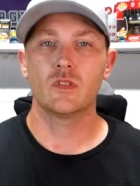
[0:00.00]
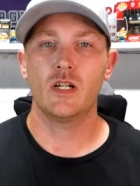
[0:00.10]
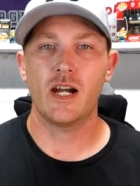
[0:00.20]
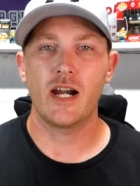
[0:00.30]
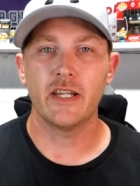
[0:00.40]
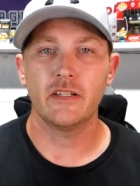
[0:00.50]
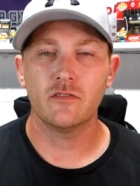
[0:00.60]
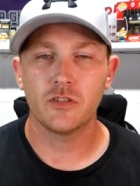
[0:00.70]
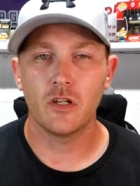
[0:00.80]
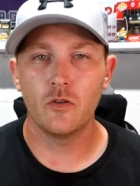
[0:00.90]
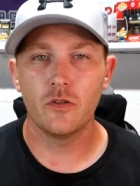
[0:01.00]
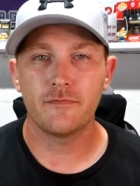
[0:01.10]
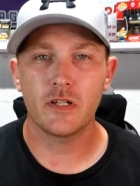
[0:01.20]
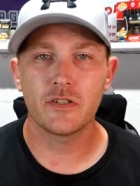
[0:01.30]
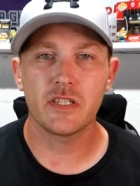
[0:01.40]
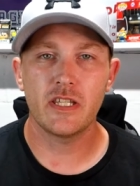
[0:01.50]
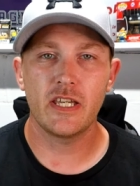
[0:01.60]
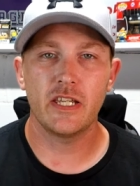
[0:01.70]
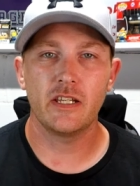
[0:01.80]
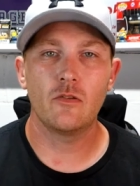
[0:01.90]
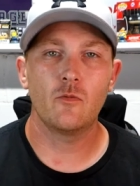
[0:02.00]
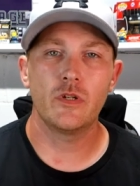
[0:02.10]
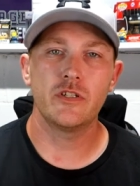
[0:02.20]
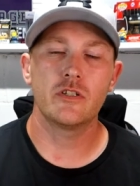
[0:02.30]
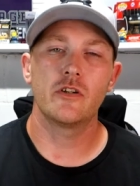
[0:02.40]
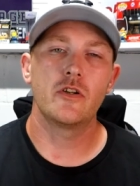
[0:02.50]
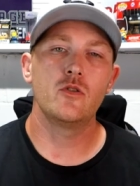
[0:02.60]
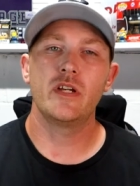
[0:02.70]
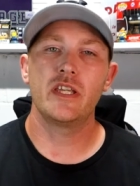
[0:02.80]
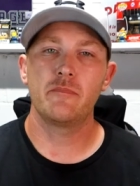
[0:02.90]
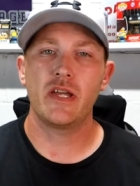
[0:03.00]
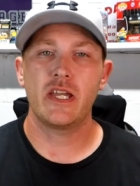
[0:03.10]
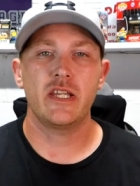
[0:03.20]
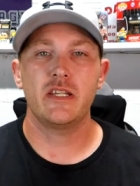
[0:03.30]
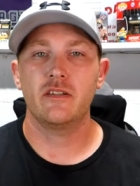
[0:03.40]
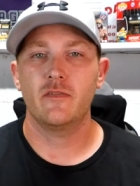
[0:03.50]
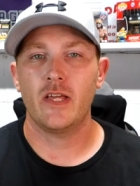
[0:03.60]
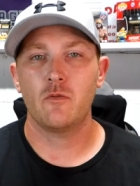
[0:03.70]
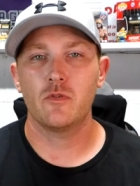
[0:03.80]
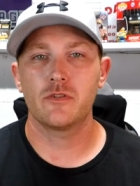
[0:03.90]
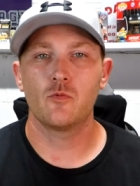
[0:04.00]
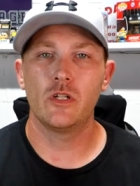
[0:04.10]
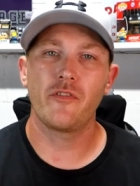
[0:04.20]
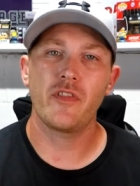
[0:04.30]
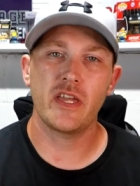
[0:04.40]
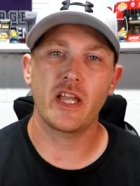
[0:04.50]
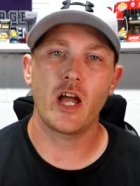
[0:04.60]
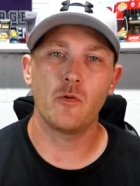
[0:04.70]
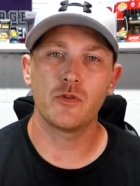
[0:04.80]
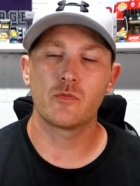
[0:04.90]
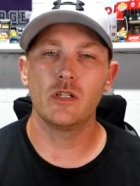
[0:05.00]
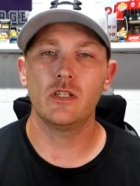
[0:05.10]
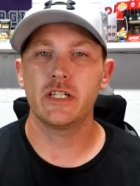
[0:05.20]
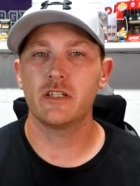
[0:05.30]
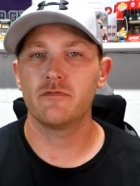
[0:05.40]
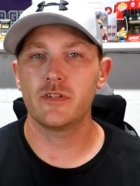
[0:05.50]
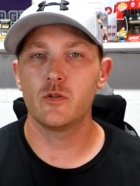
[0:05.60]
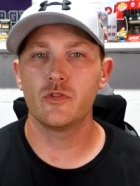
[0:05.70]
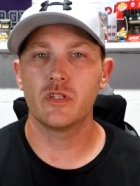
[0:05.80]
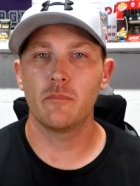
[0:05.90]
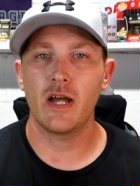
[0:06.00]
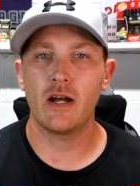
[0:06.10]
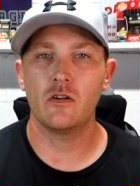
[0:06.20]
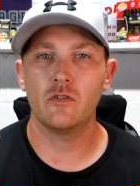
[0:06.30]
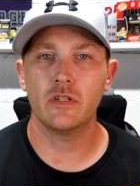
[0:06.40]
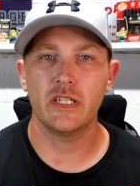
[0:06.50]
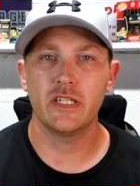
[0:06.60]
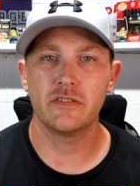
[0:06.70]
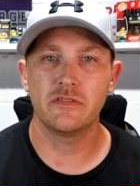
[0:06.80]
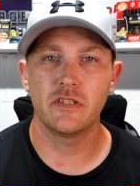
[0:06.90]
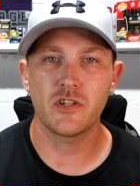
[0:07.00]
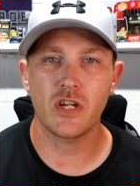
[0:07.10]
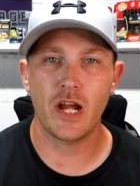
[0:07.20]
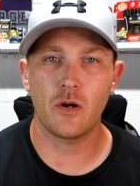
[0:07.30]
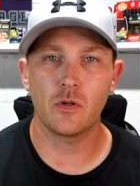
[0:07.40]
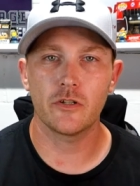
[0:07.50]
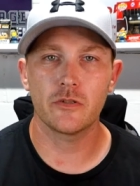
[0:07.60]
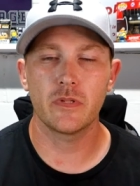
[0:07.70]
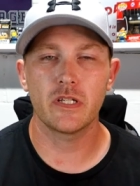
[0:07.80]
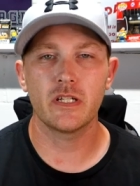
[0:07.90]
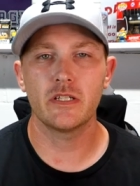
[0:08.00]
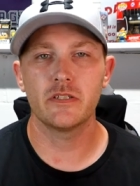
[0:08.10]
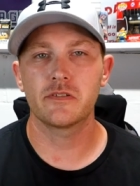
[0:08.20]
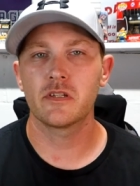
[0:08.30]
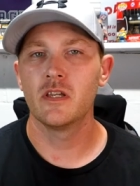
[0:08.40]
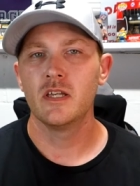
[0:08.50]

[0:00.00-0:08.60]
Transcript: Alright, so the first thing, when you're a new inmate, that was one thing I was really confused about is the showers, because